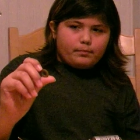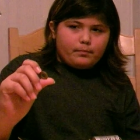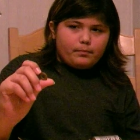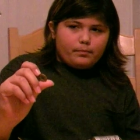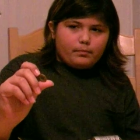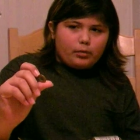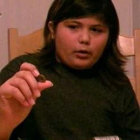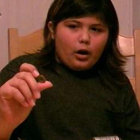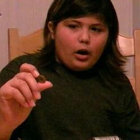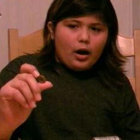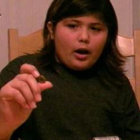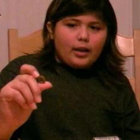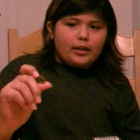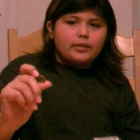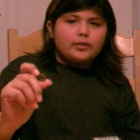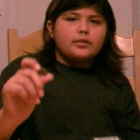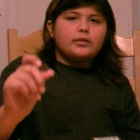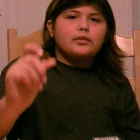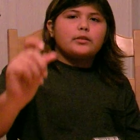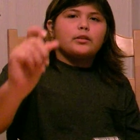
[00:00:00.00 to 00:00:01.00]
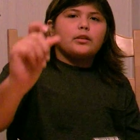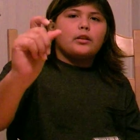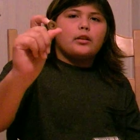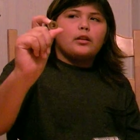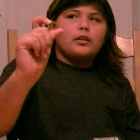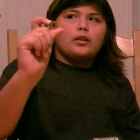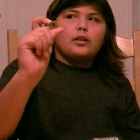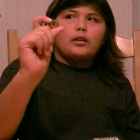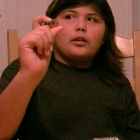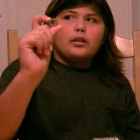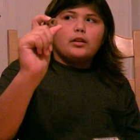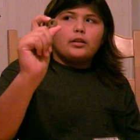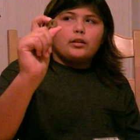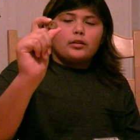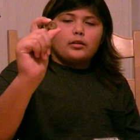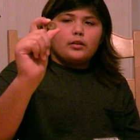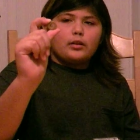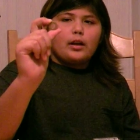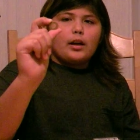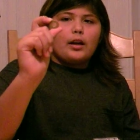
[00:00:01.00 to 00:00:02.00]
bronze bearing,
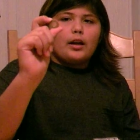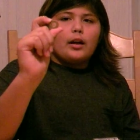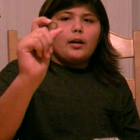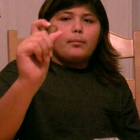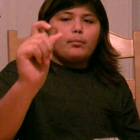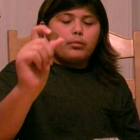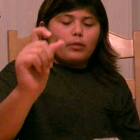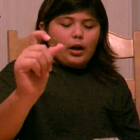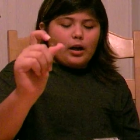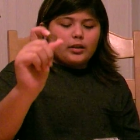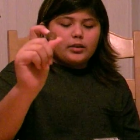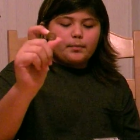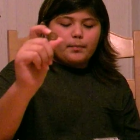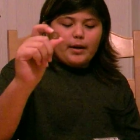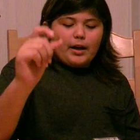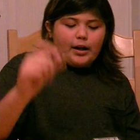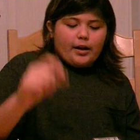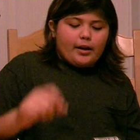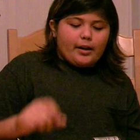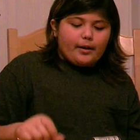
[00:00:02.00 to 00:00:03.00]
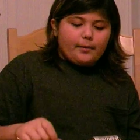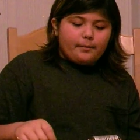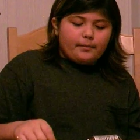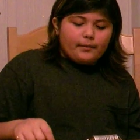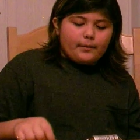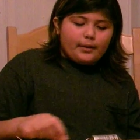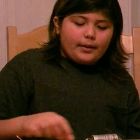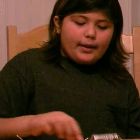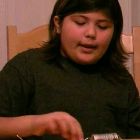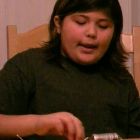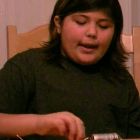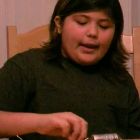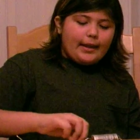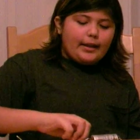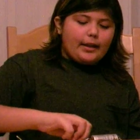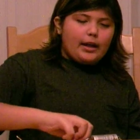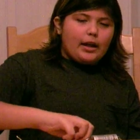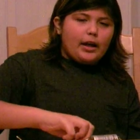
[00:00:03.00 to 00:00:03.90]
bronze bearing, and